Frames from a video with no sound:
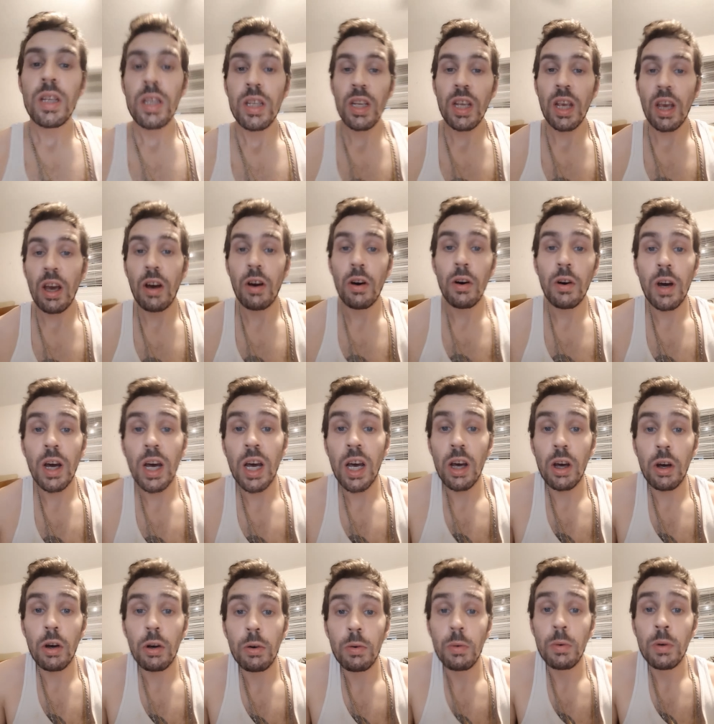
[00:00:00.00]
Yo
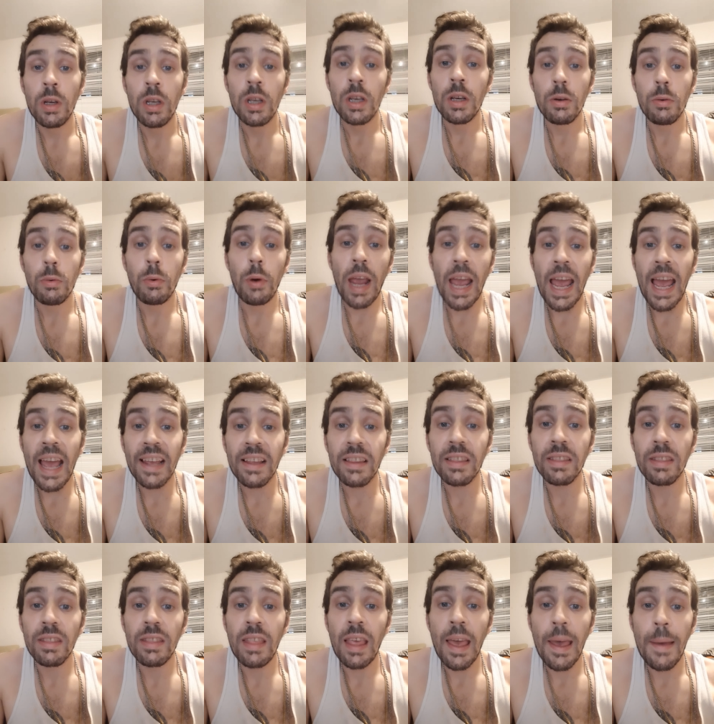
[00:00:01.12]
ho, rack
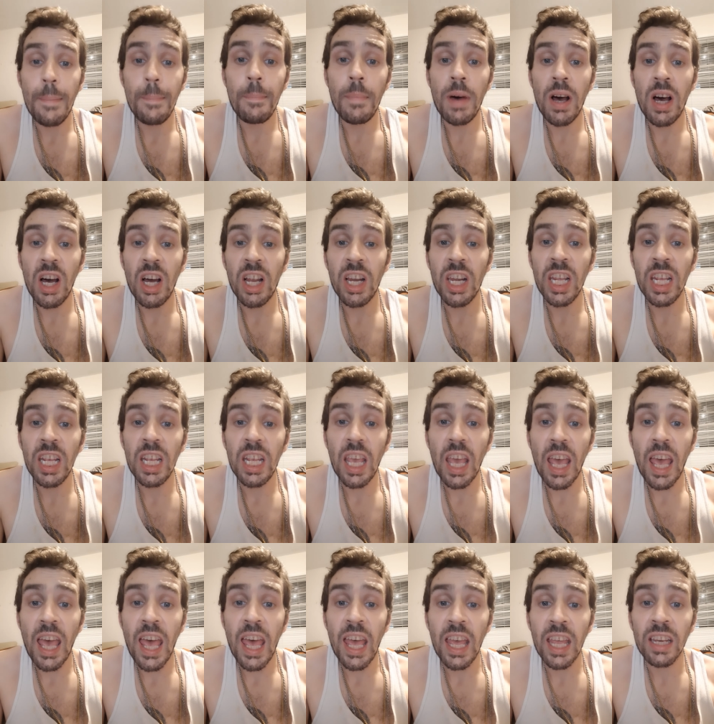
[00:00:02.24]
that money
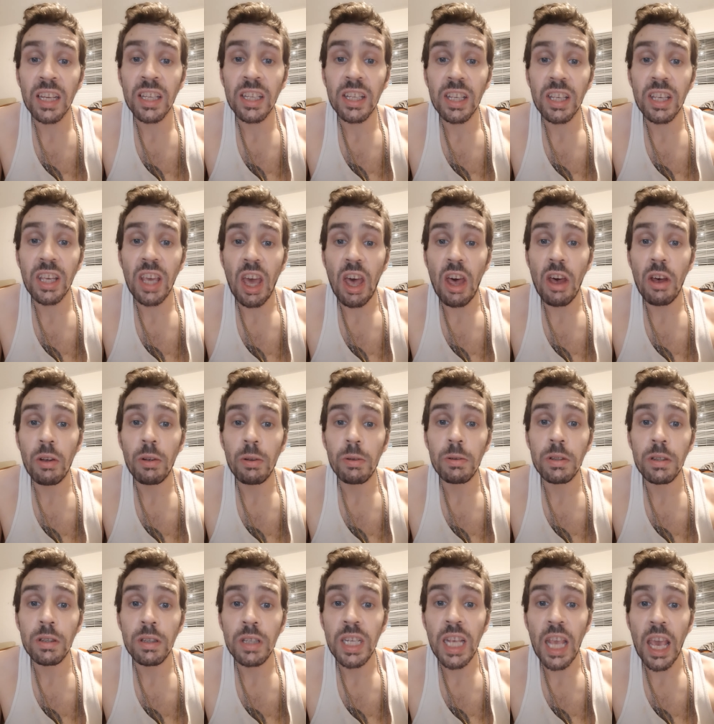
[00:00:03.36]
and
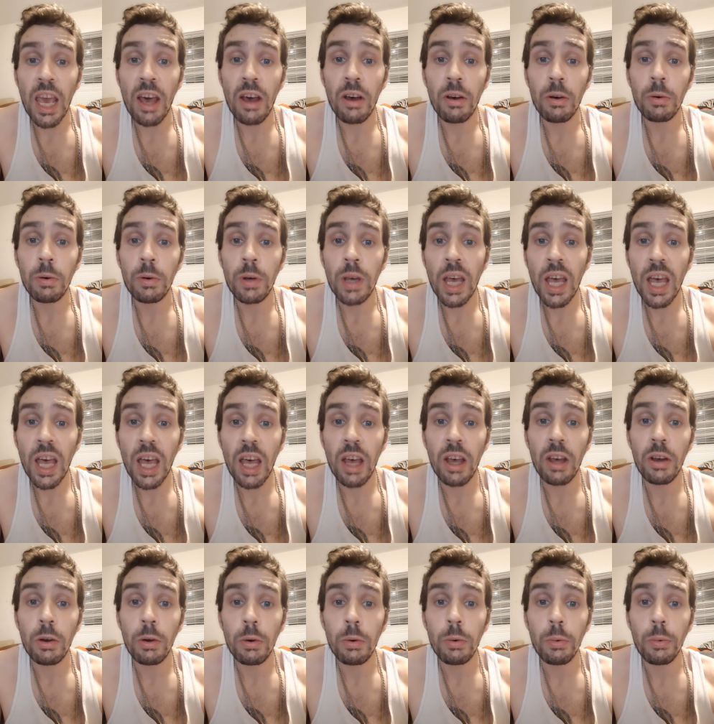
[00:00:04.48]
go. Yo
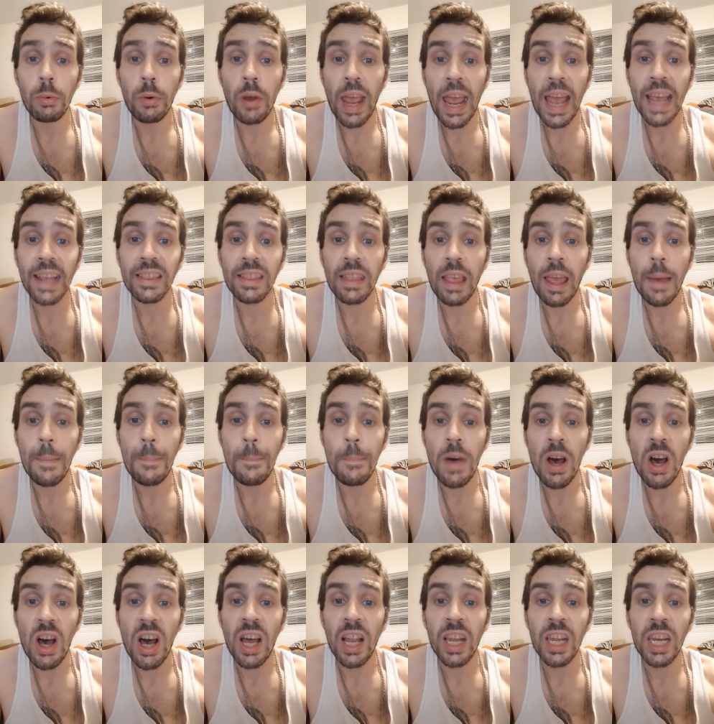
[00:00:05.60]
ho, rack that
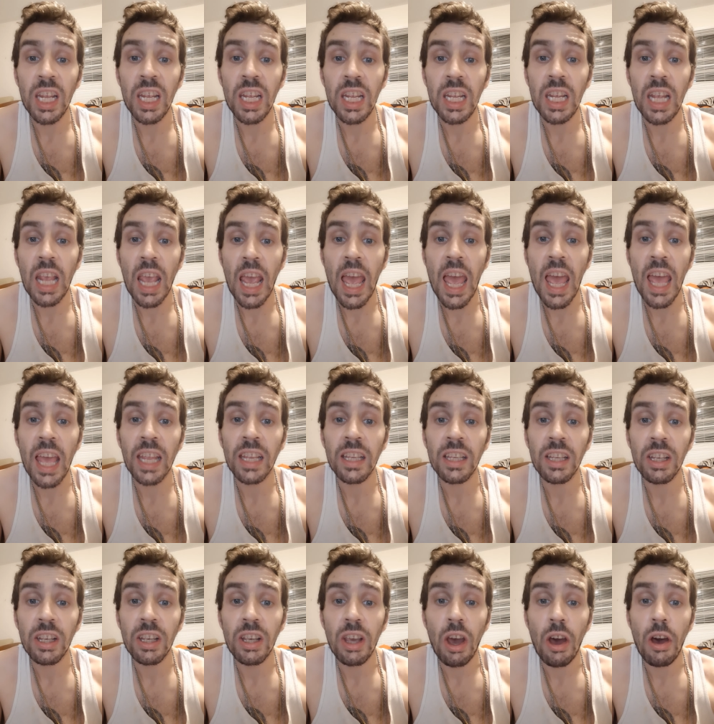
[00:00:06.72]
money
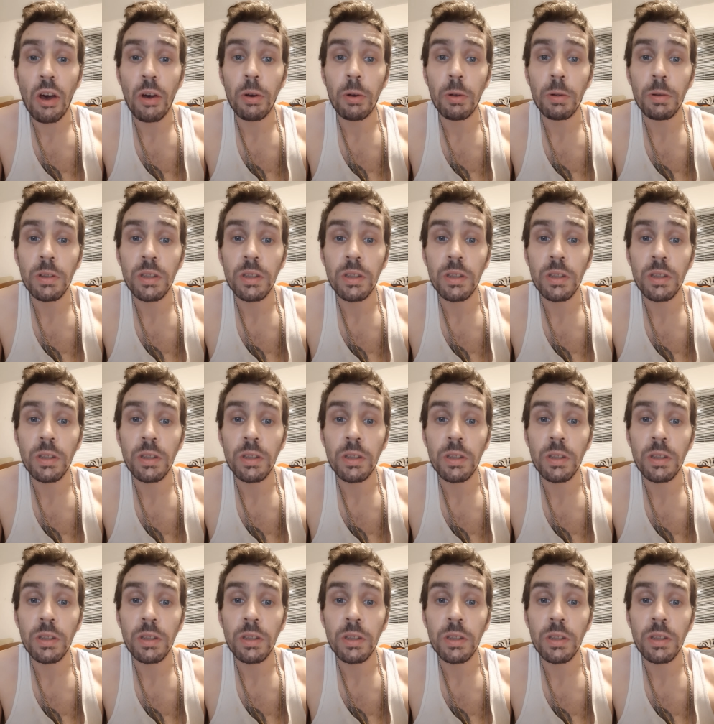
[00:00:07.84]
and go.